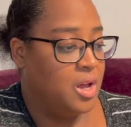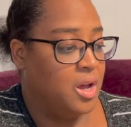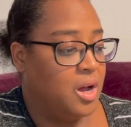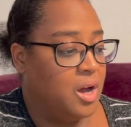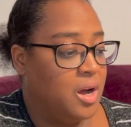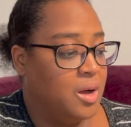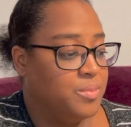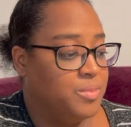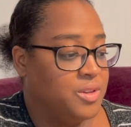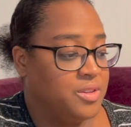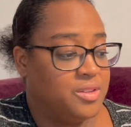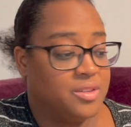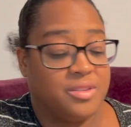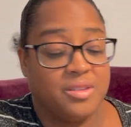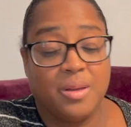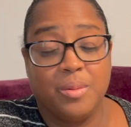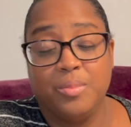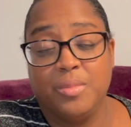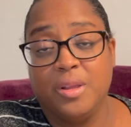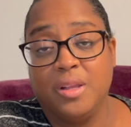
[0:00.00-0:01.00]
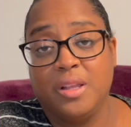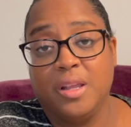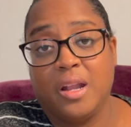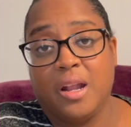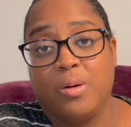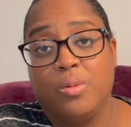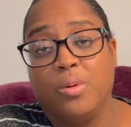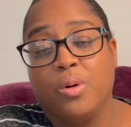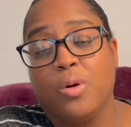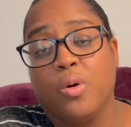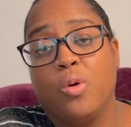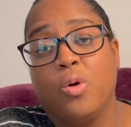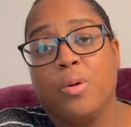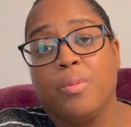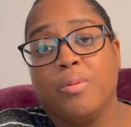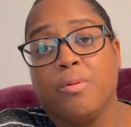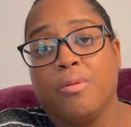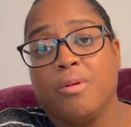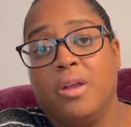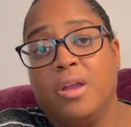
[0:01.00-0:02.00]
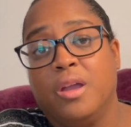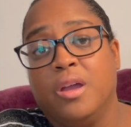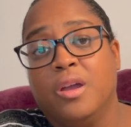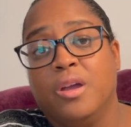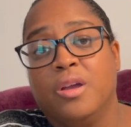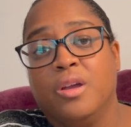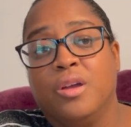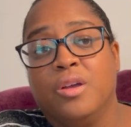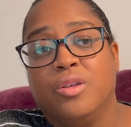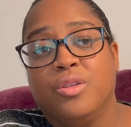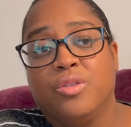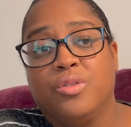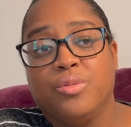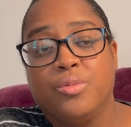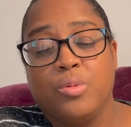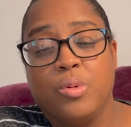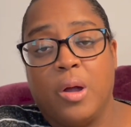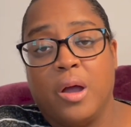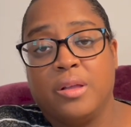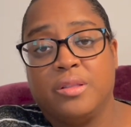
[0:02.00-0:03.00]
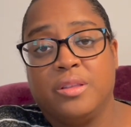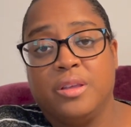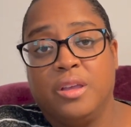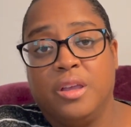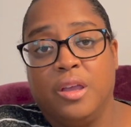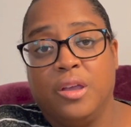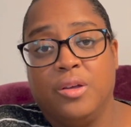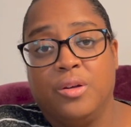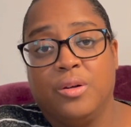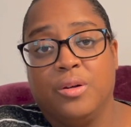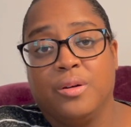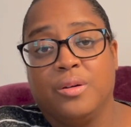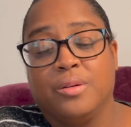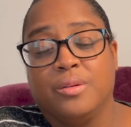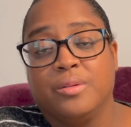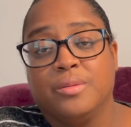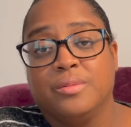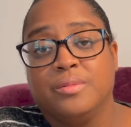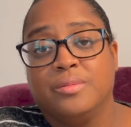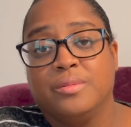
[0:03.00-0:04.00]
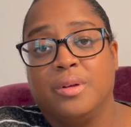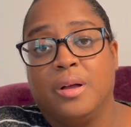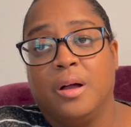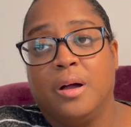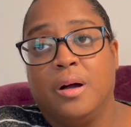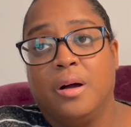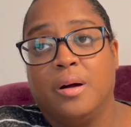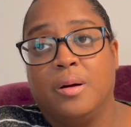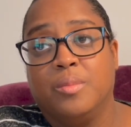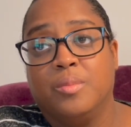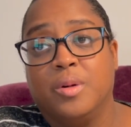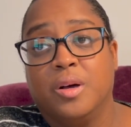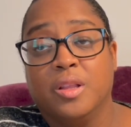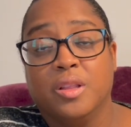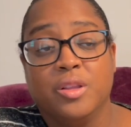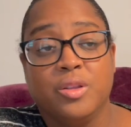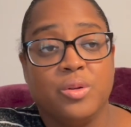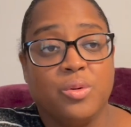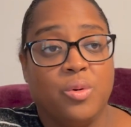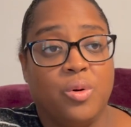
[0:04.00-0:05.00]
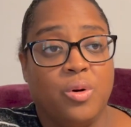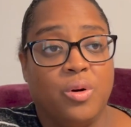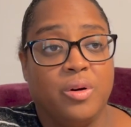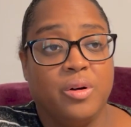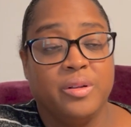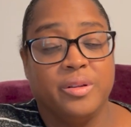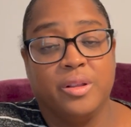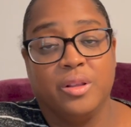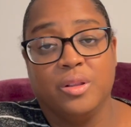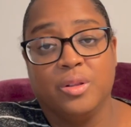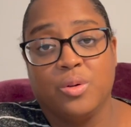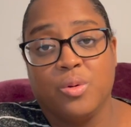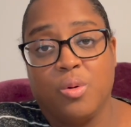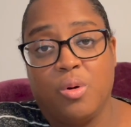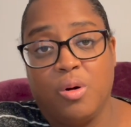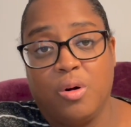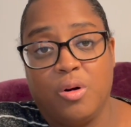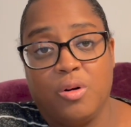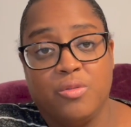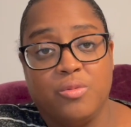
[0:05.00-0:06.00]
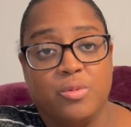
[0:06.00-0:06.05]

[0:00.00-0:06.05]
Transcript: Um, this is something that I will incorporate throughout the year um, a little on, a little off.